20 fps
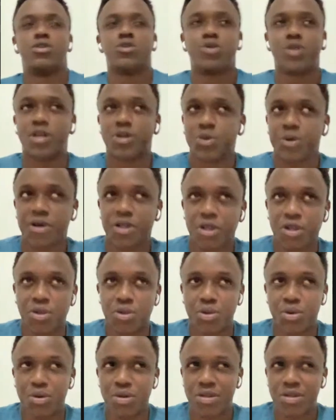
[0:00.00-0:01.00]
So that's why
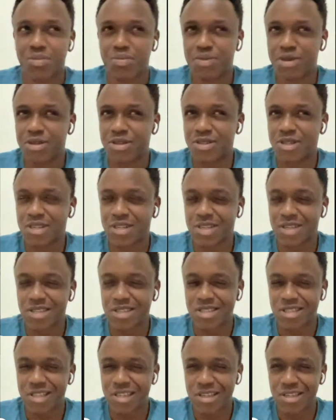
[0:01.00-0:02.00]
they don't
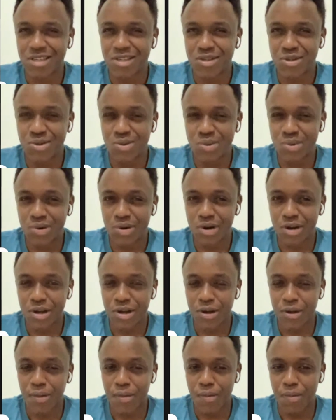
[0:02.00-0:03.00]
basically test you
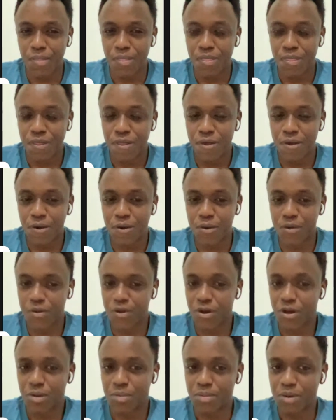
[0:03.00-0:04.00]
on your
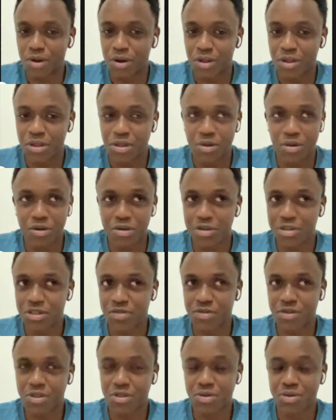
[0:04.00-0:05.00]
coding ability or
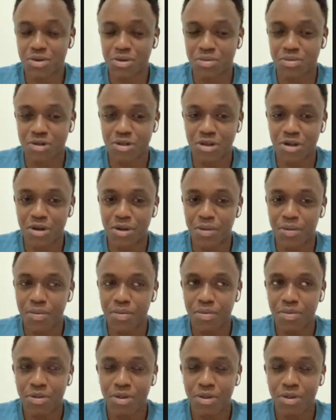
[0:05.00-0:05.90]
JavaScript